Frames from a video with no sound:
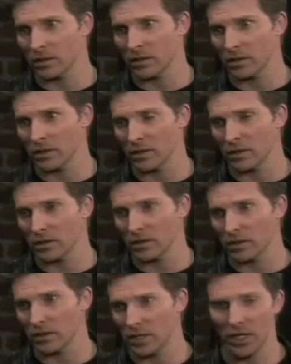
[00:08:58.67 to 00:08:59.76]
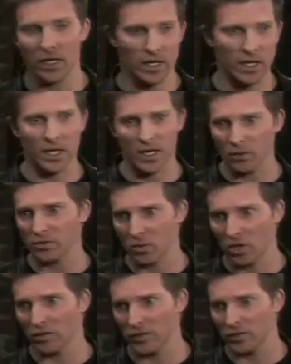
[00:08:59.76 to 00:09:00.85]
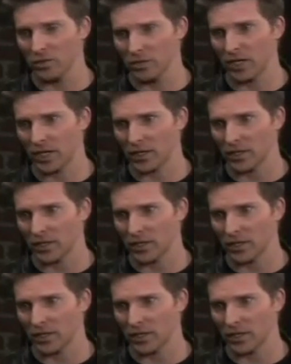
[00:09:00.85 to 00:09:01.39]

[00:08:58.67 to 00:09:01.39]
So she would stay with me, yeah, and I, and I was wrong for doing that.